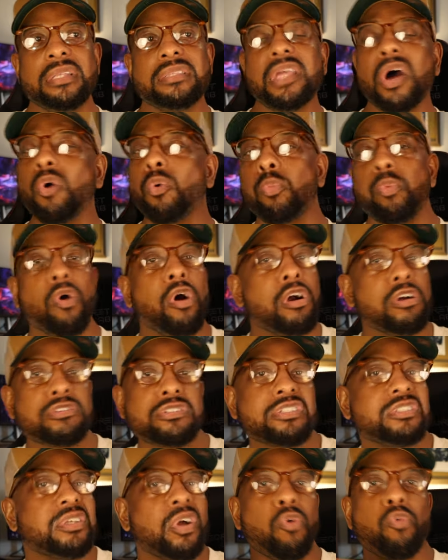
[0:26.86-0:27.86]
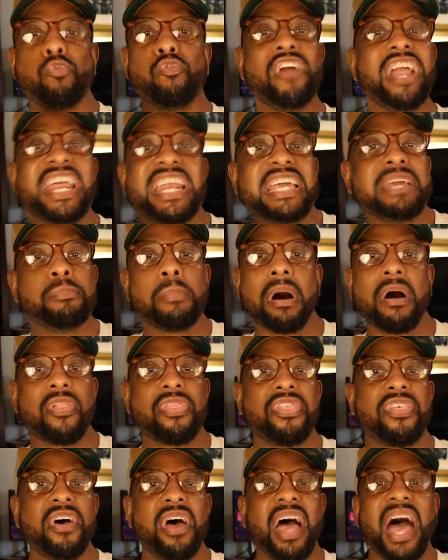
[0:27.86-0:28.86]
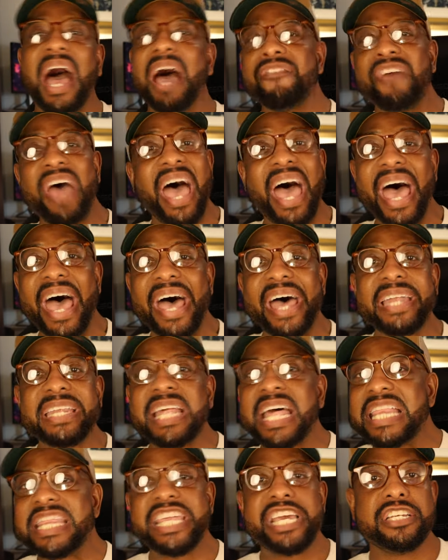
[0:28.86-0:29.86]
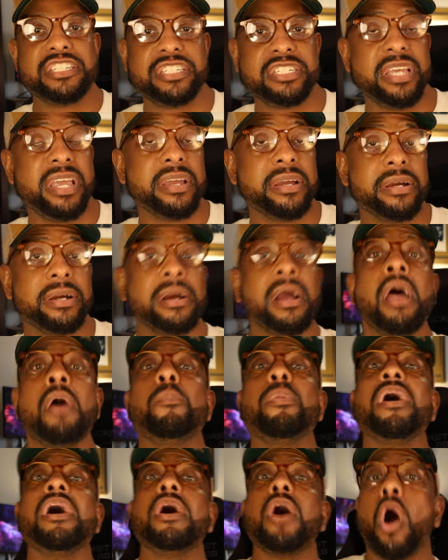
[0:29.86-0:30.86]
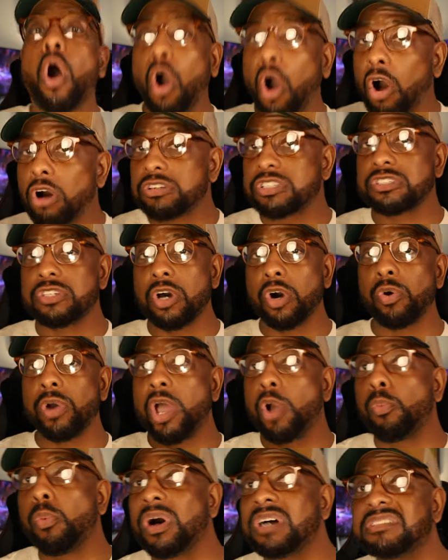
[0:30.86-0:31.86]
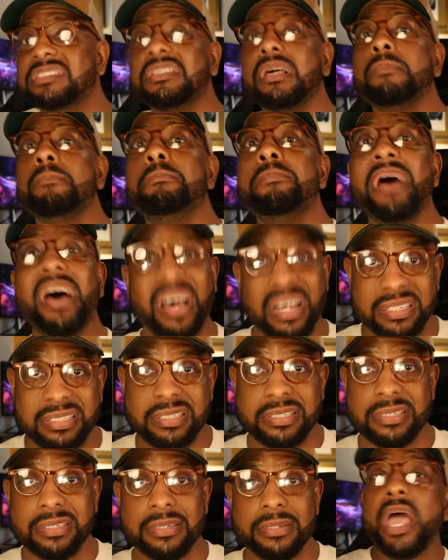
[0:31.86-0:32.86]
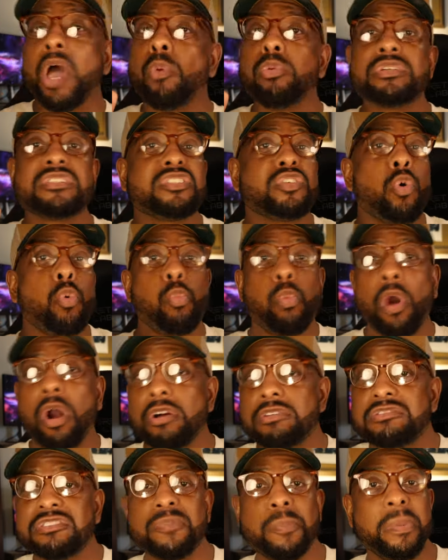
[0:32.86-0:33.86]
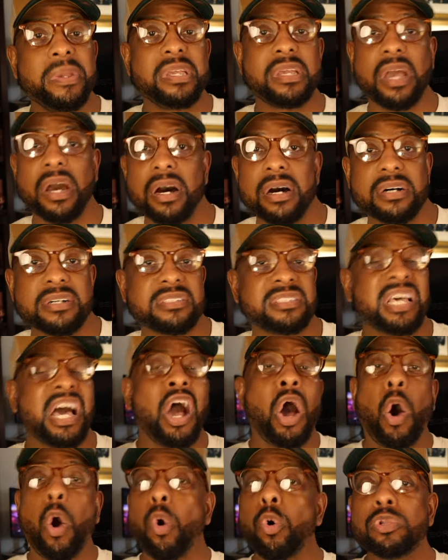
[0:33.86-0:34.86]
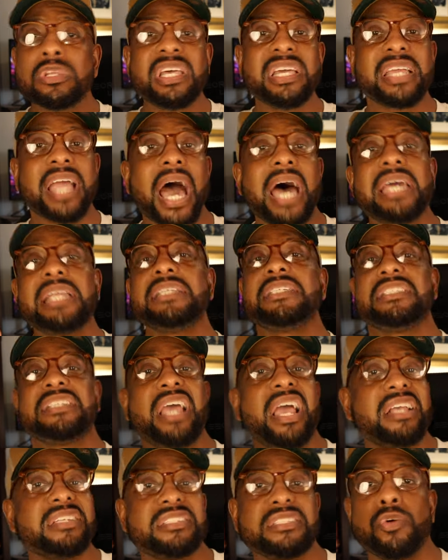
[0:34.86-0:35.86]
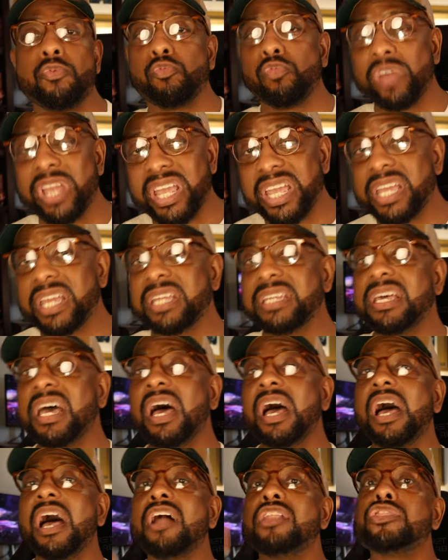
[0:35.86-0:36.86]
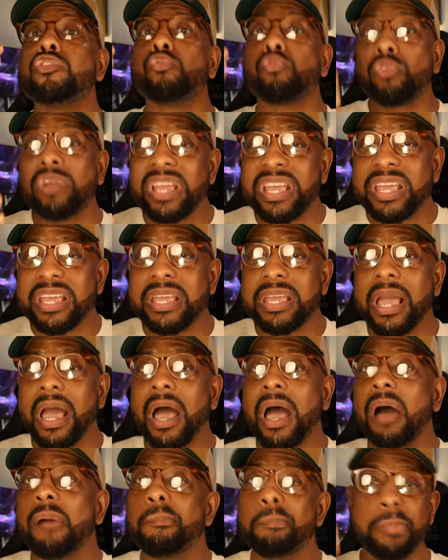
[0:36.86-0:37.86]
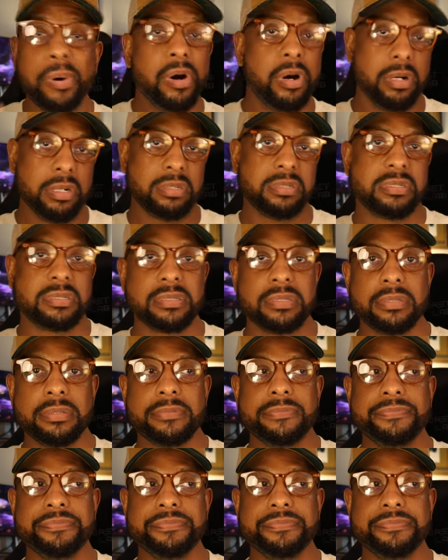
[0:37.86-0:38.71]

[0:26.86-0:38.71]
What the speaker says: the worst reading month I've had this year, but also it was the best. It was the worst because I only got a chance to read three books.